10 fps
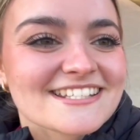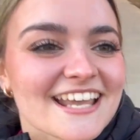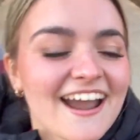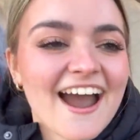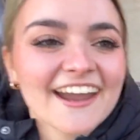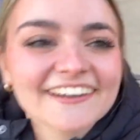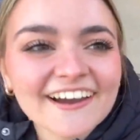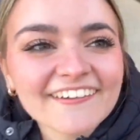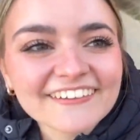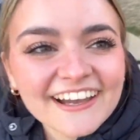Say hi,
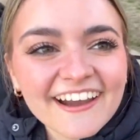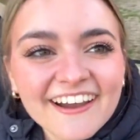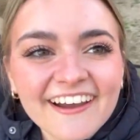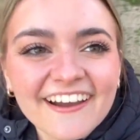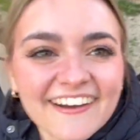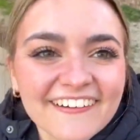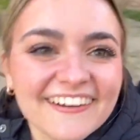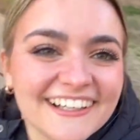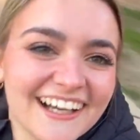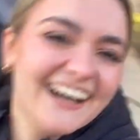
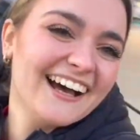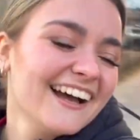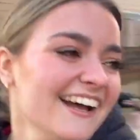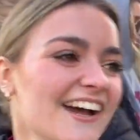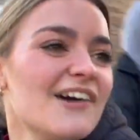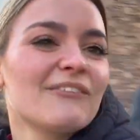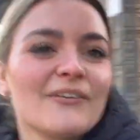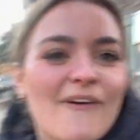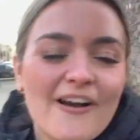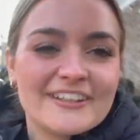Coco.
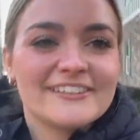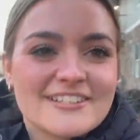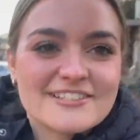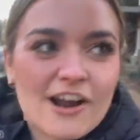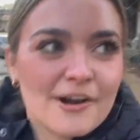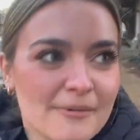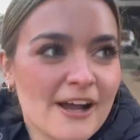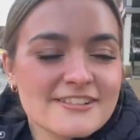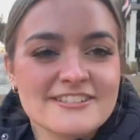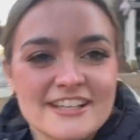We're walking to
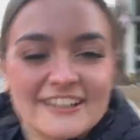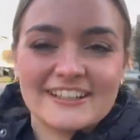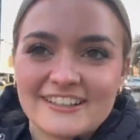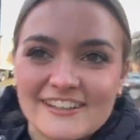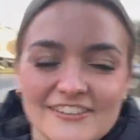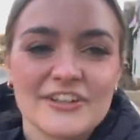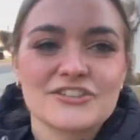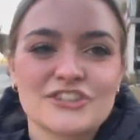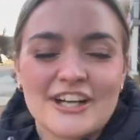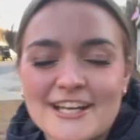Starbucks, gonna get a little
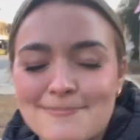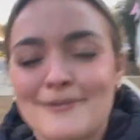drink